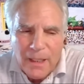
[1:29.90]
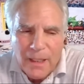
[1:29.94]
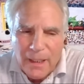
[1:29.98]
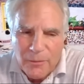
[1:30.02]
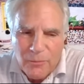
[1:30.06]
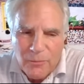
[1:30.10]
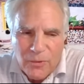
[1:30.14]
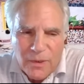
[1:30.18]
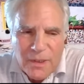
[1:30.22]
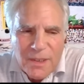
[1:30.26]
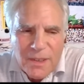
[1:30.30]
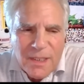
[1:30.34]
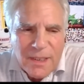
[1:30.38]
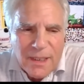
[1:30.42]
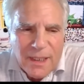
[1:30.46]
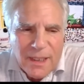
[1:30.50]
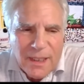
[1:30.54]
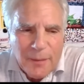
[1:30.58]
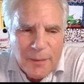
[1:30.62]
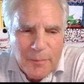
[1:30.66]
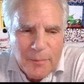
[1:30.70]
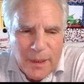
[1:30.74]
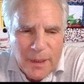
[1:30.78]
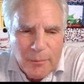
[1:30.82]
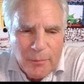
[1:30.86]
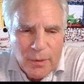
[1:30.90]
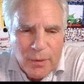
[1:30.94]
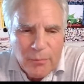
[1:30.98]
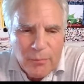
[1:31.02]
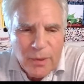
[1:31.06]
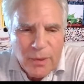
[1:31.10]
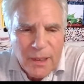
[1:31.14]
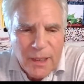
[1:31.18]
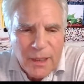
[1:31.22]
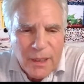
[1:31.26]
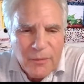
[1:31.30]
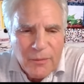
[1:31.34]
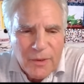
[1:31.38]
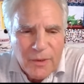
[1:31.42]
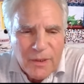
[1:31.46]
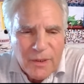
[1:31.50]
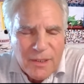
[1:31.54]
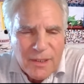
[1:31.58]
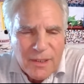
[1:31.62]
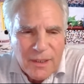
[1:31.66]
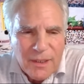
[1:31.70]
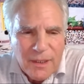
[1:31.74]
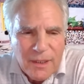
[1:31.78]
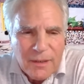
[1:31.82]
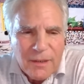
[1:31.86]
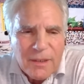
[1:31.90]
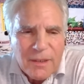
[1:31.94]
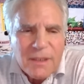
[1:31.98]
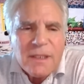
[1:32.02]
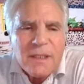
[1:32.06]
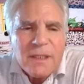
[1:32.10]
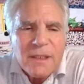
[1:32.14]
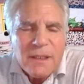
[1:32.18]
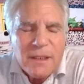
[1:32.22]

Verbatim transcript: I was not a member, but I was a